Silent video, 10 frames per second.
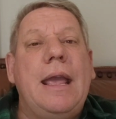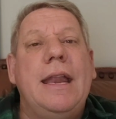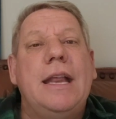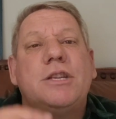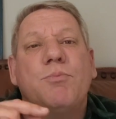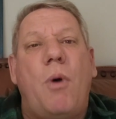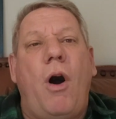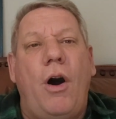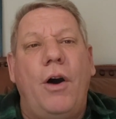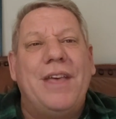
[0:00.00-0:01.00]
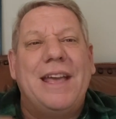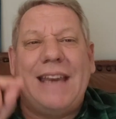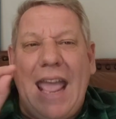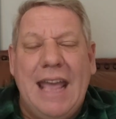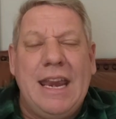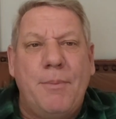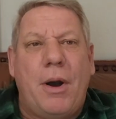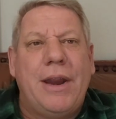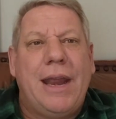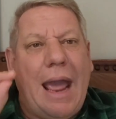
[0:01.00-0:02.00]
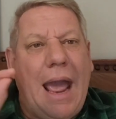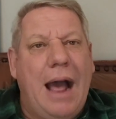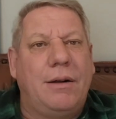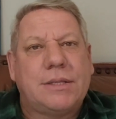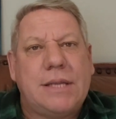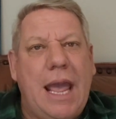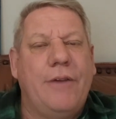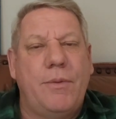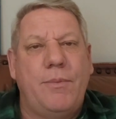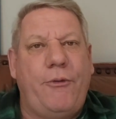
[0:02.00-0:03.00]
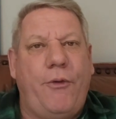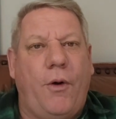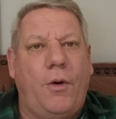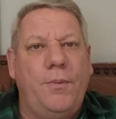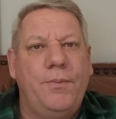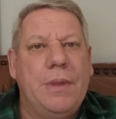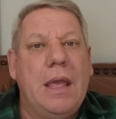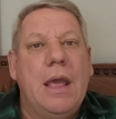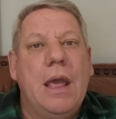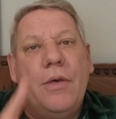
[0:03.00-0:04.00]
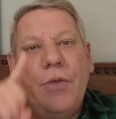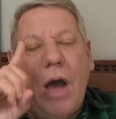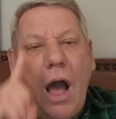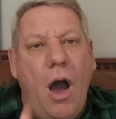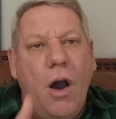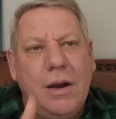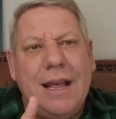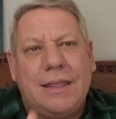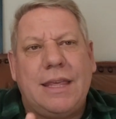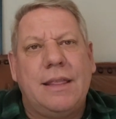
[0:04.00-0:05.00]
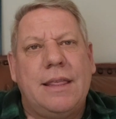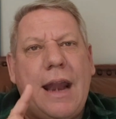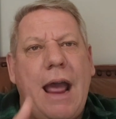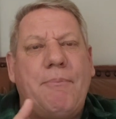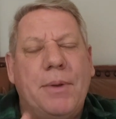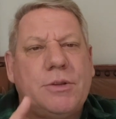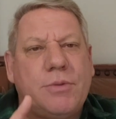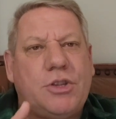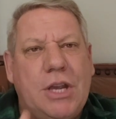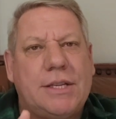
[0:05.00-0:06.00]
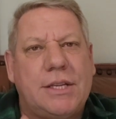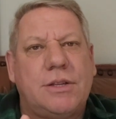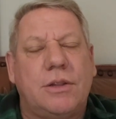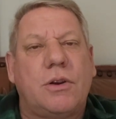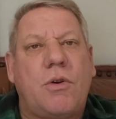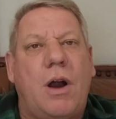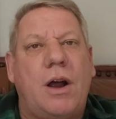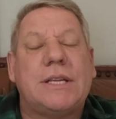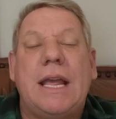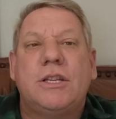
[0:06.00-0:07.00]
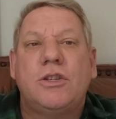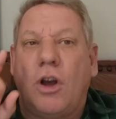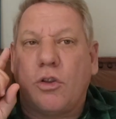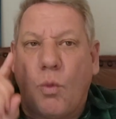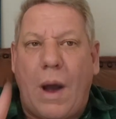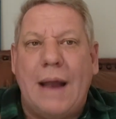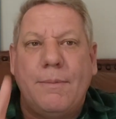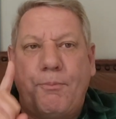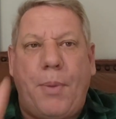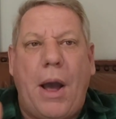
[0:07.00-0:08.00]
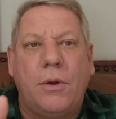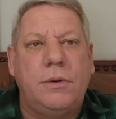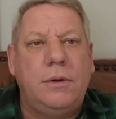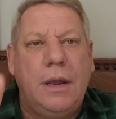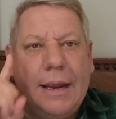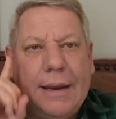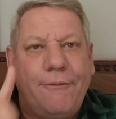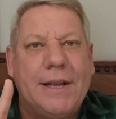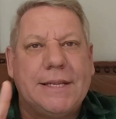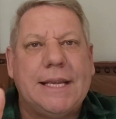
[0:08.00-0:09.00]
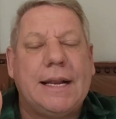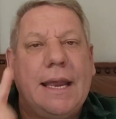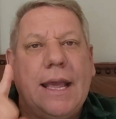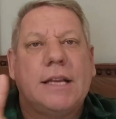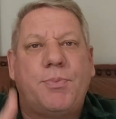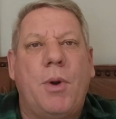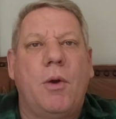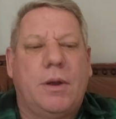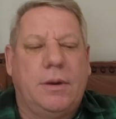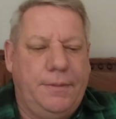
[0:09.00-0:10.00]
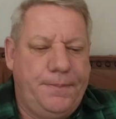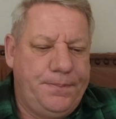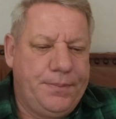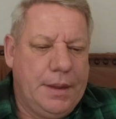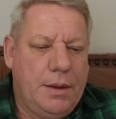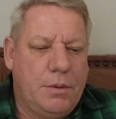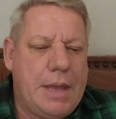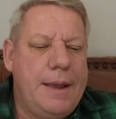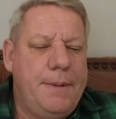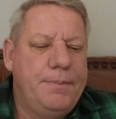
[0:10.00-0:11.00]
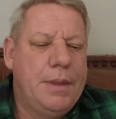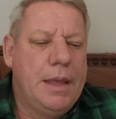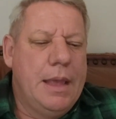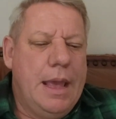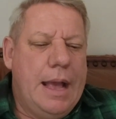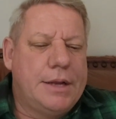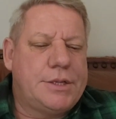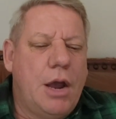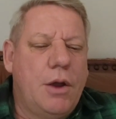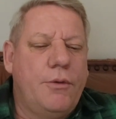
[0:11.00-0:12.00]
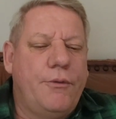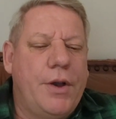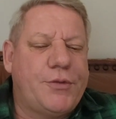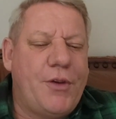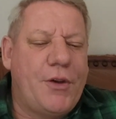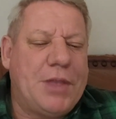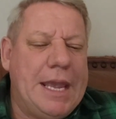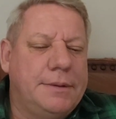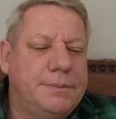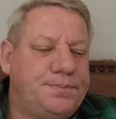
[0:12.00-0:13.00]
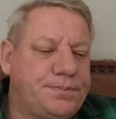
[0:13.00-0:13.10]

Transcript: it is more than anybody else ever before. The only thing that happens with Jesus on the cross is not one bone physically gets broken. Okay? And so, verse 15.